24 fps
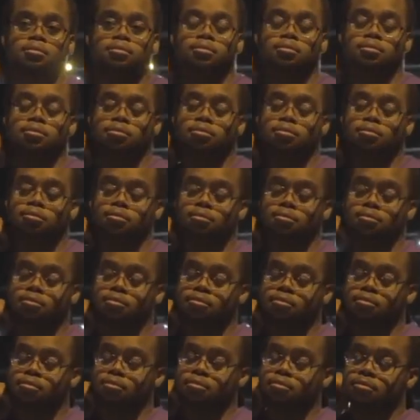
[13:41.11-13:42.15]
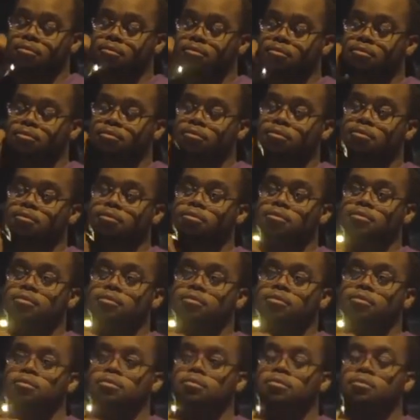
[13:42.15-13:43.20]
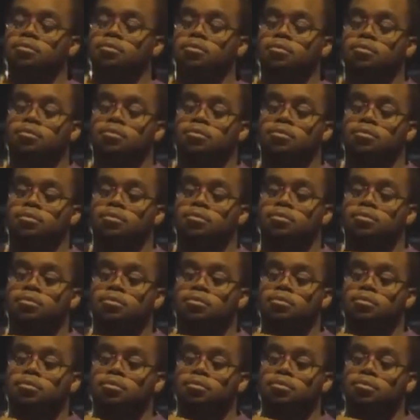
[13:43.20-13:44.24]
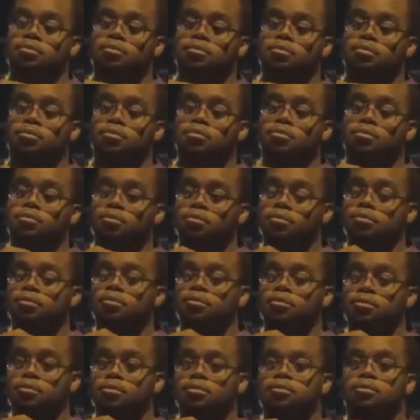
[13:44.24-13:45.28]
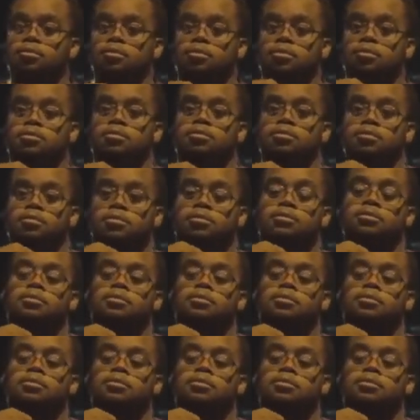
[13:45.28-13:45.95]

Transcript: No words are spoken by the person on screen.